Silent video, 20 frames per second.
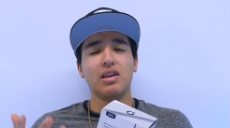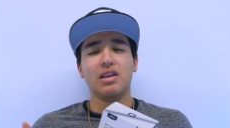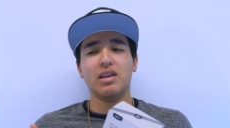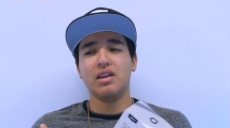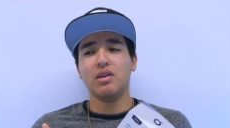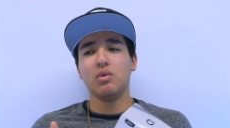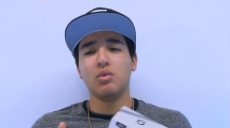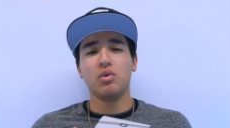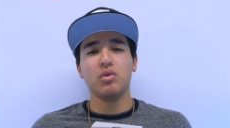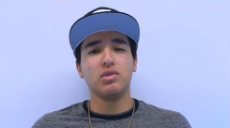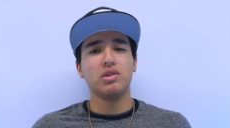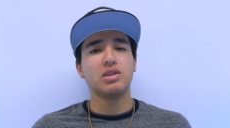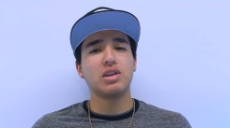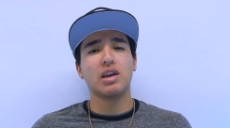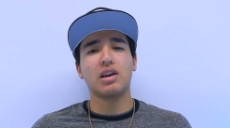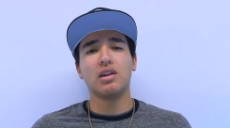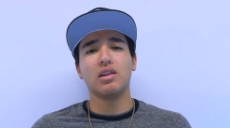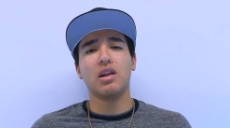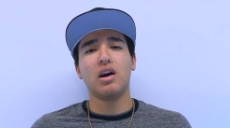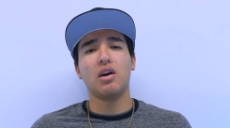it would
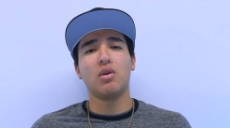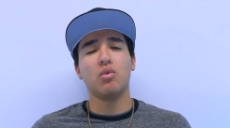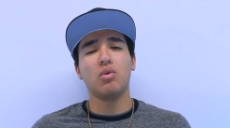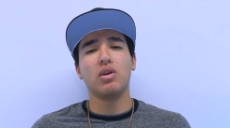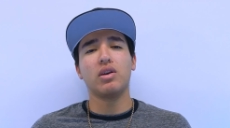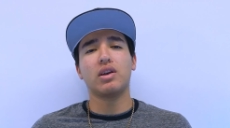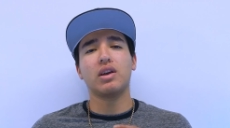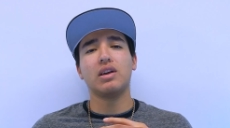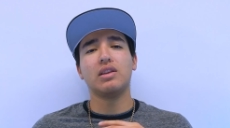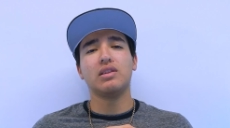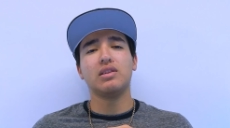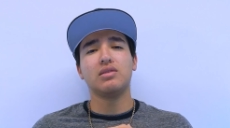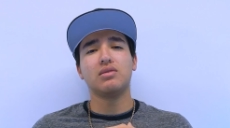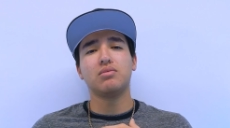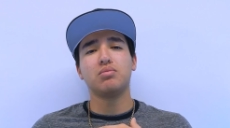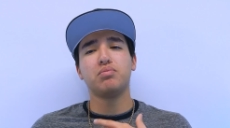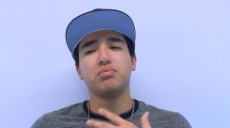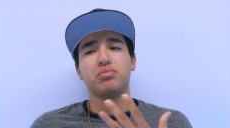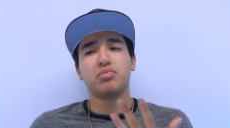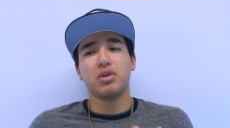take a lot of work and
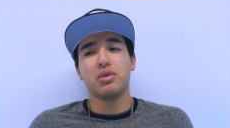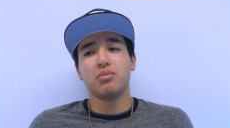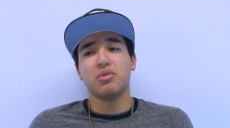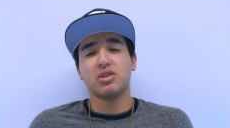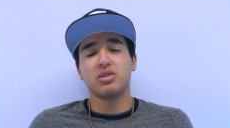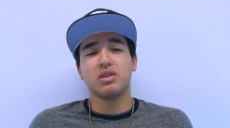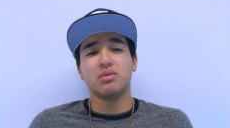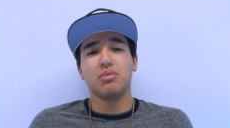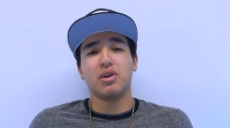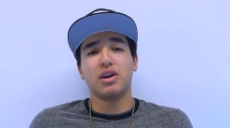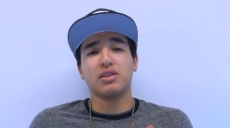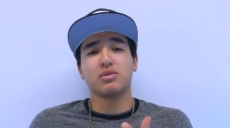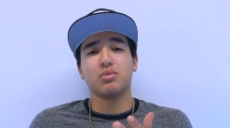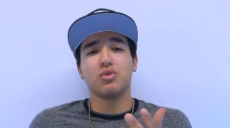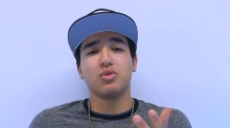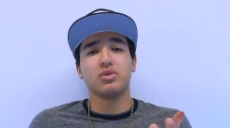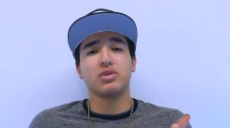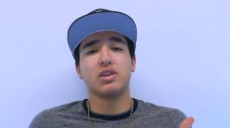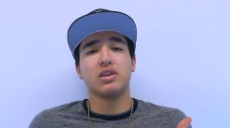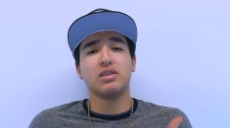it's pretty much
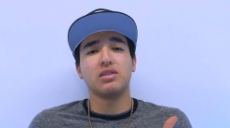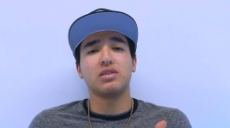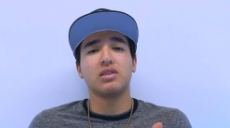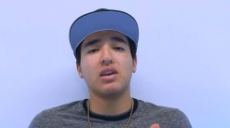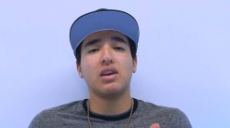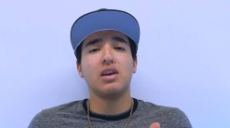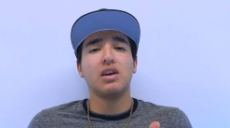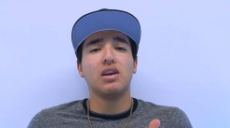impossible since